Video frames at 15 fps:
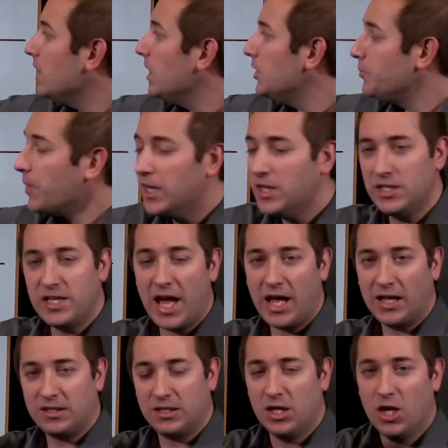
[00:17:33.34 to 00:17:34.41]
it means
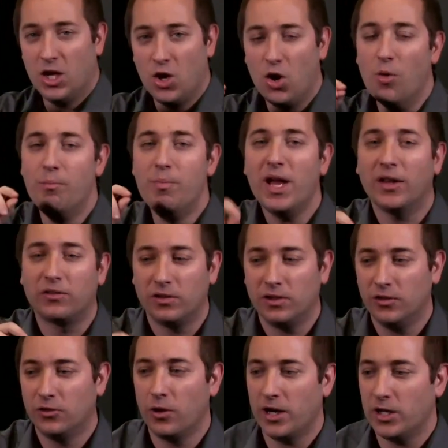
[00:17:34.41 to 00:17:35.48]
that a bit
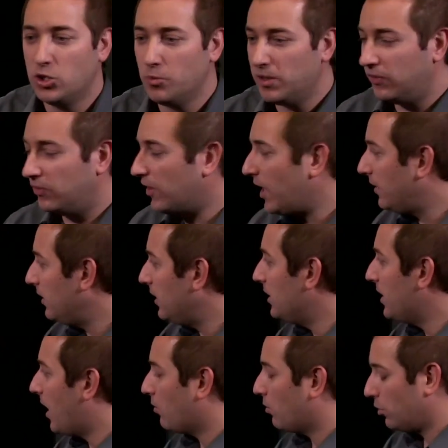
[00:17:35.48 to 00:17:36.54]
is going to be set
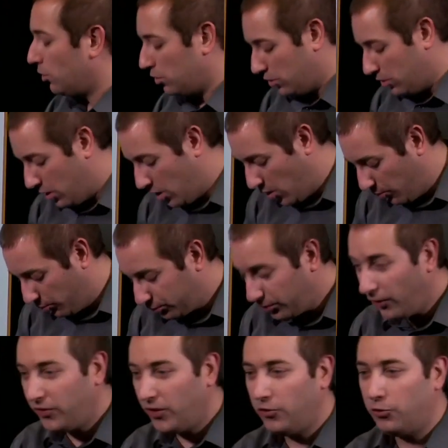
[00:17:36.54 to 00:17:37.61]
in our
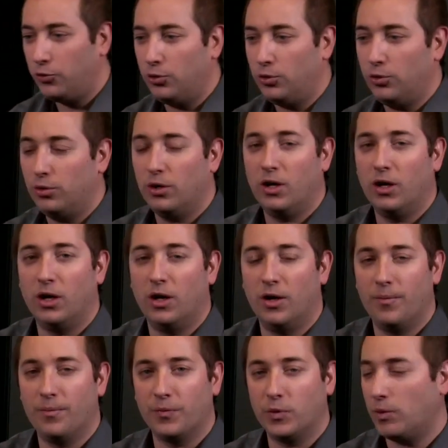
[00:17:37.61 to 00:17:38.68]
processor
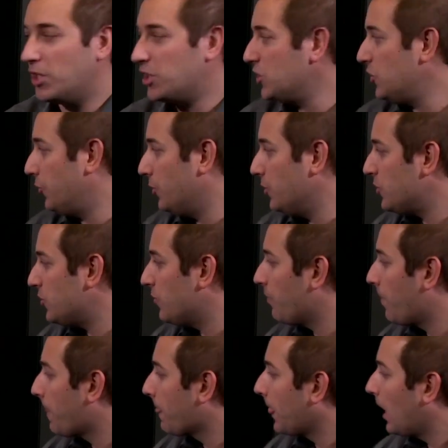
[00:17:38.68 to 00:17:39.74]
registers.
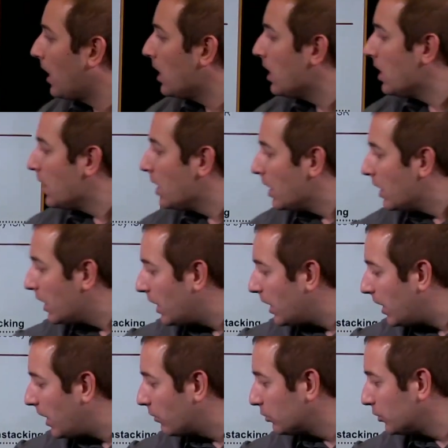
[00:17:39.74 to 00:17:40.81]

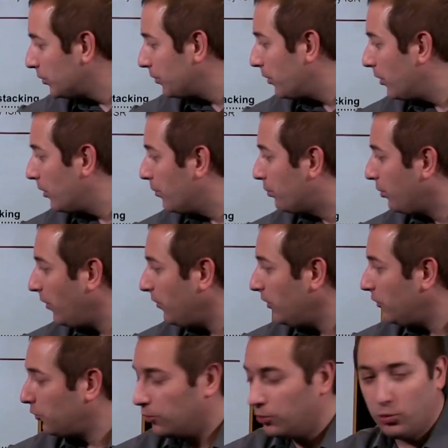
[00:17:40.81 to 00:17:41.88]
Our
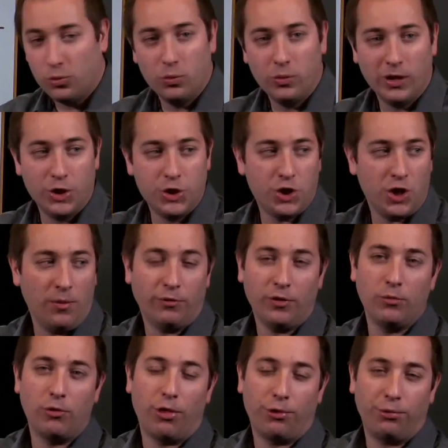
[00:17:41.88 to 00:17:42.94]
processor will jump
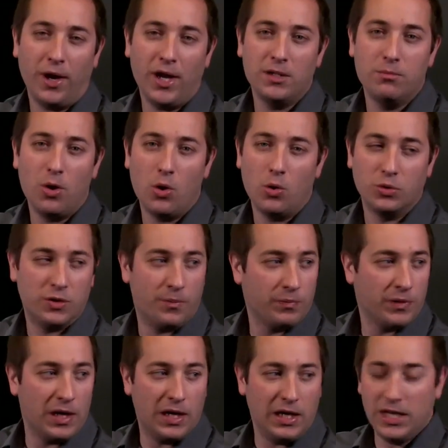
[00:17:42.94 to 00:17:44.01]
from the thread mode
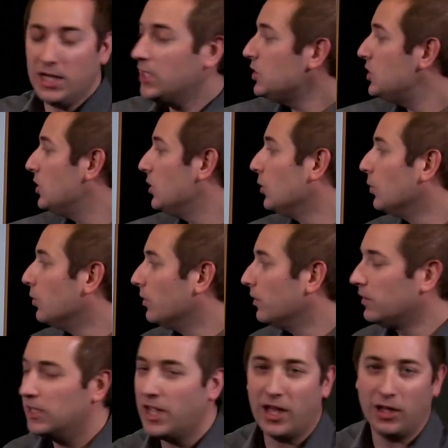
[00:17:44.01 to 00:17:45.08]
into
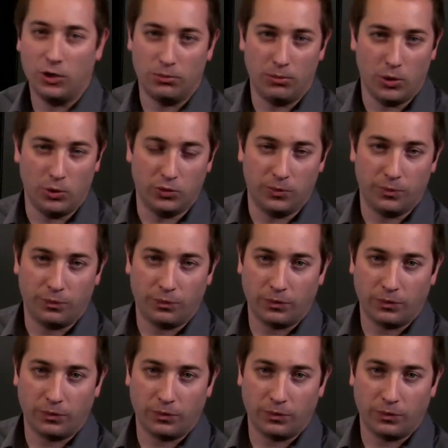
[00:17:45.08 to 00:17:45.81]
the handler mode.